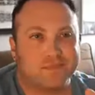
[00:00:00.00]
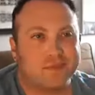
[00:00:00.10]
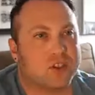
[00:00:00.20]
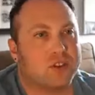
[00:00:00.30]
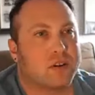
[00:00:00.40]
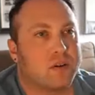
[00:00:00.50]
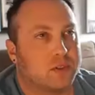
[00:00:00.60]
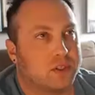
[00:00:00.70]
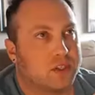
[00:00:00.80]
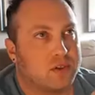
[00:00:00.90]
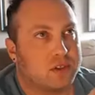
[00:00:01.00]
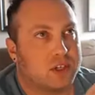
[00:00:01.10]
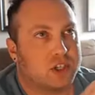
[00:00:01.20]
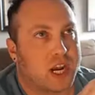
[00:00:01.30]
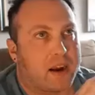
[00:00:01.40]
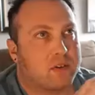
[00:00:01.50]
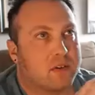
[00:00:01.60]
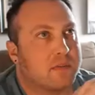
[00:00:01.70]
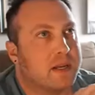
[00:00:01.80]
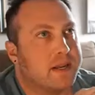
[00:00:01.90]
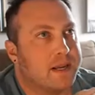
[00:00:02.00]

screw it, we'll just use the chat room.